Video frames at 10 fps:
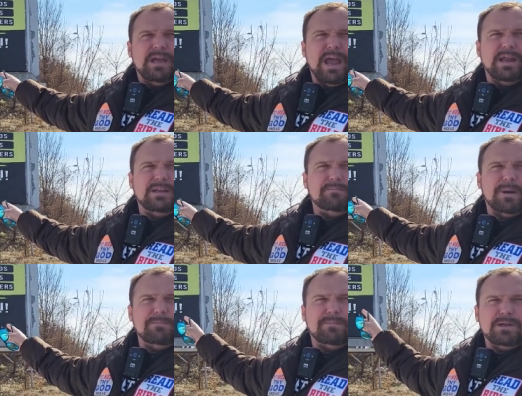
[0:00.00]
and
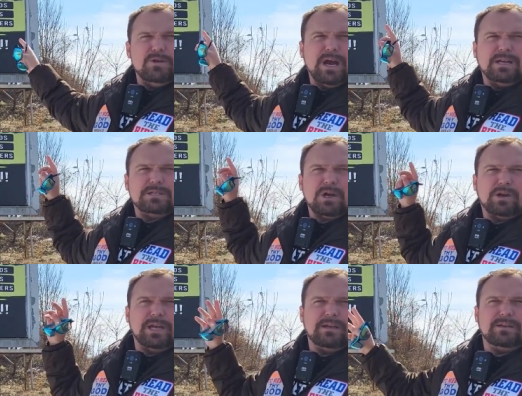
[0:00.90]
but but you got to
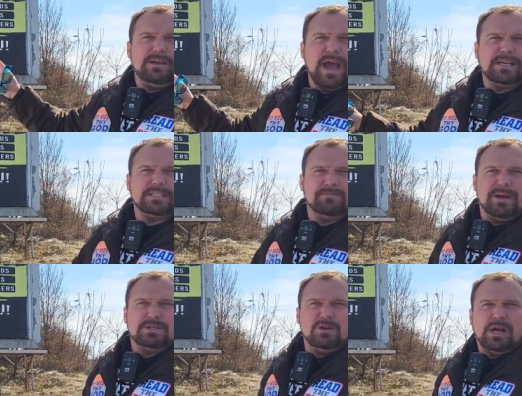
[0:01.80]
start getting estimates.